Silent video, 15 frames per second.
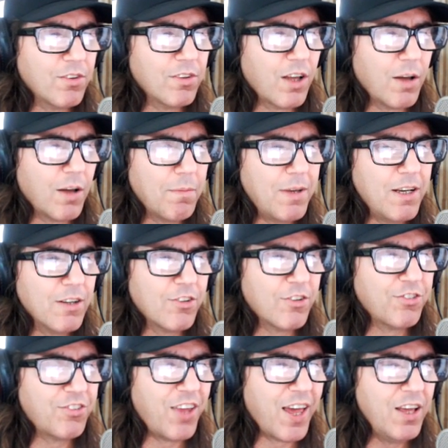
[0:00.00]
come here to
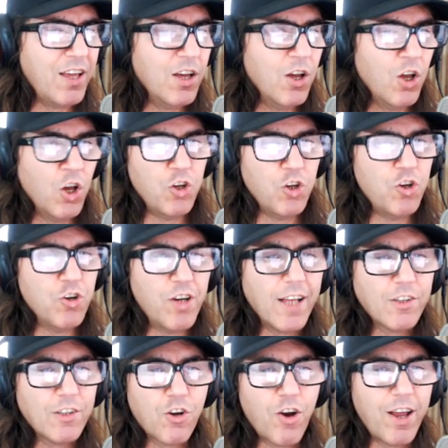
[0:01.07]
say, you're
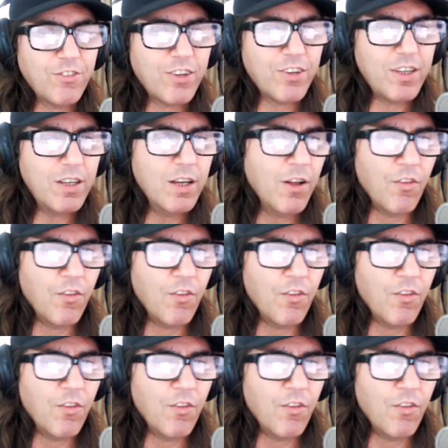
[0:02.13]
not crazy.